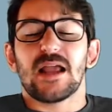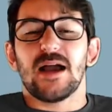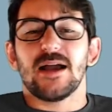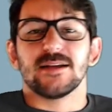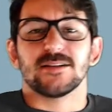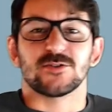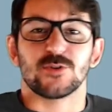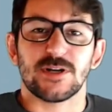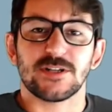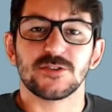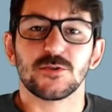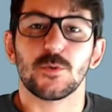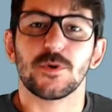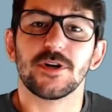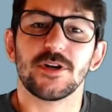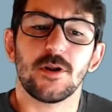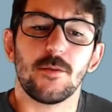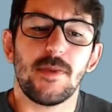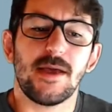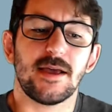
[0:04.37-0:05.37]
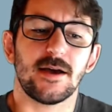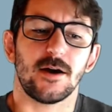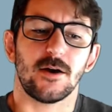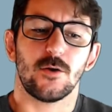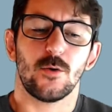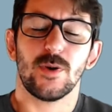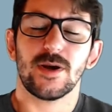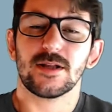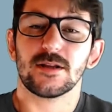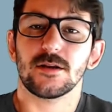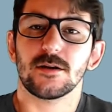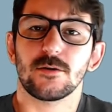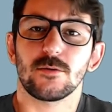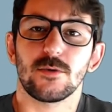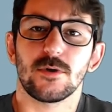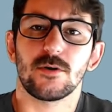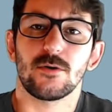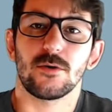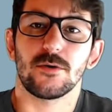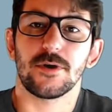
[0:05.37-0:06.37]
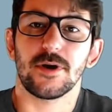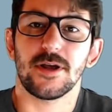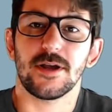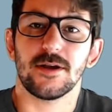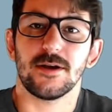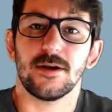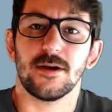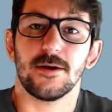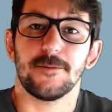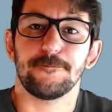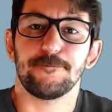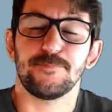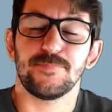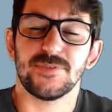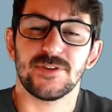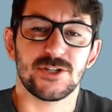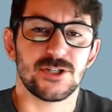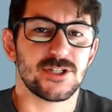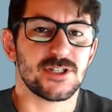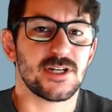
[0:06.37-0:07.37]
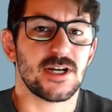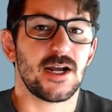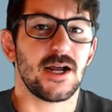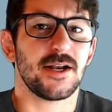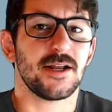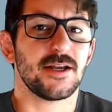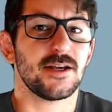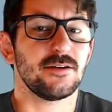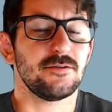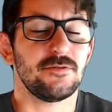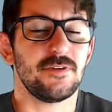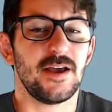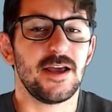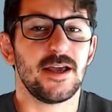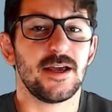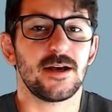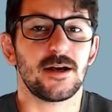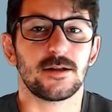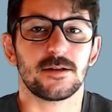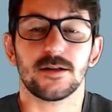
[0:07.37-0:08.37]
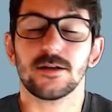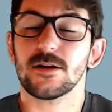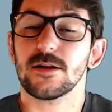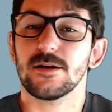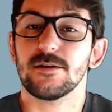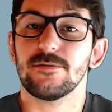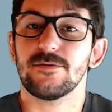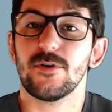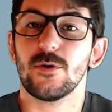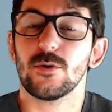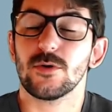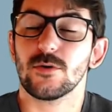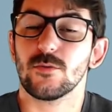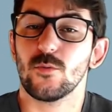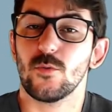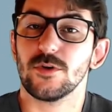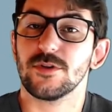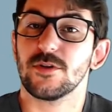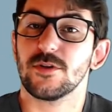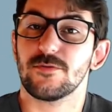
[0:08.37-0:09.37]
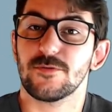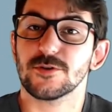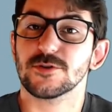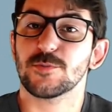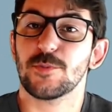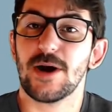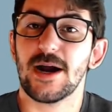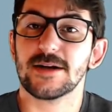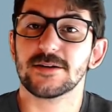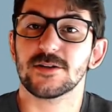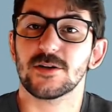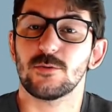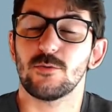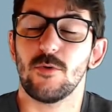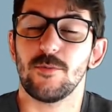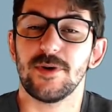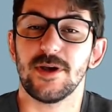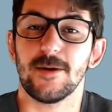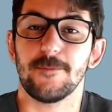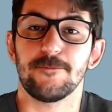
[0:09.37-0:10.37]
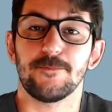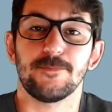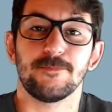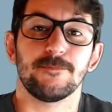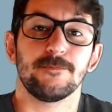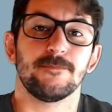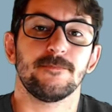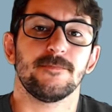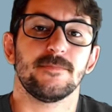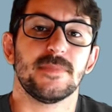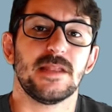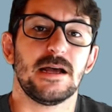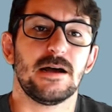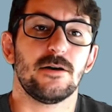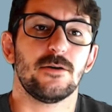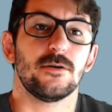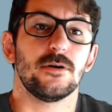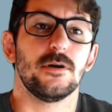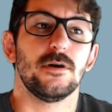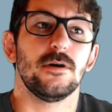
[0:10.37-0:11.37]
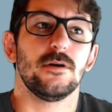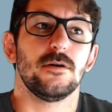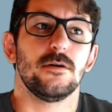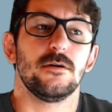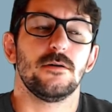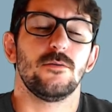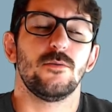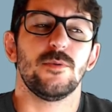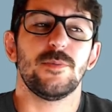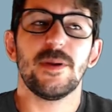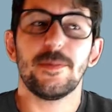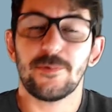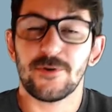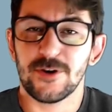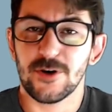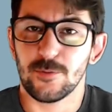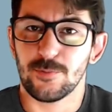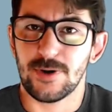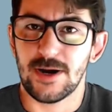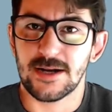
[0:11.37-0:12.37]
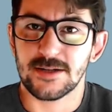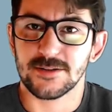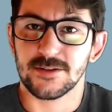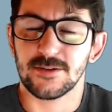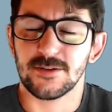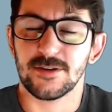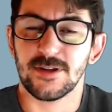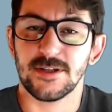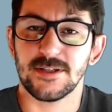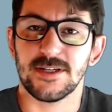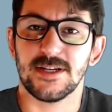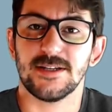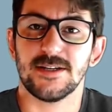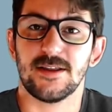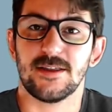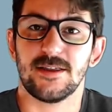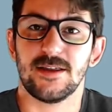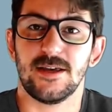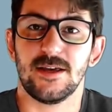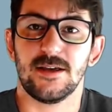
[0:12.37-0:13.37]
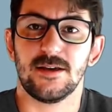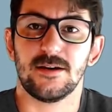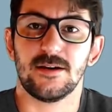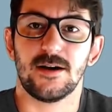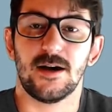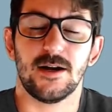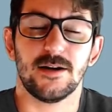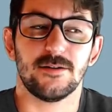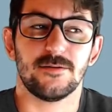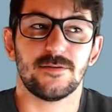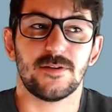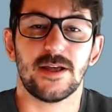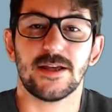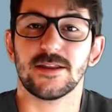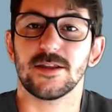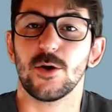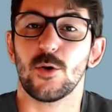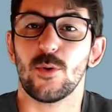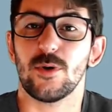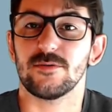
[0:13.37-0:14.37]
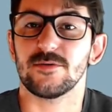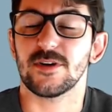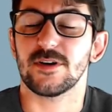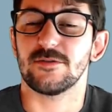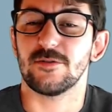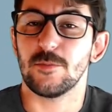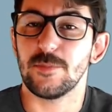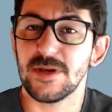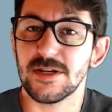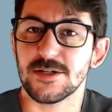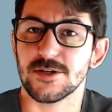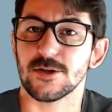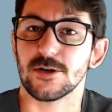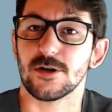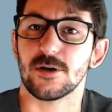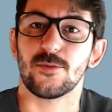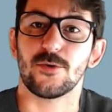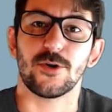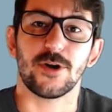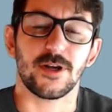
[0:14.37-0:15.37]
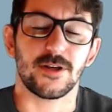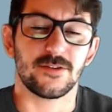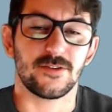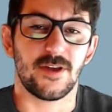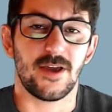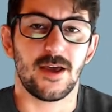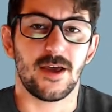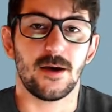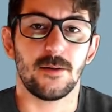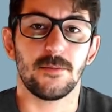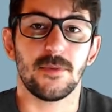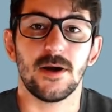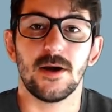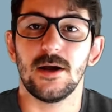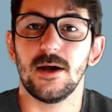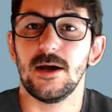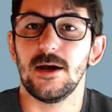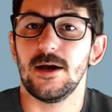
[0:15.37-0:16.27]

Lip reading: Hi, so I just wanted to make a quick little recording just to kind of convey a little info on what the first practical will be. Now, when people hear practical, they tend to think kind of like the equivalent of a midterm or an exam.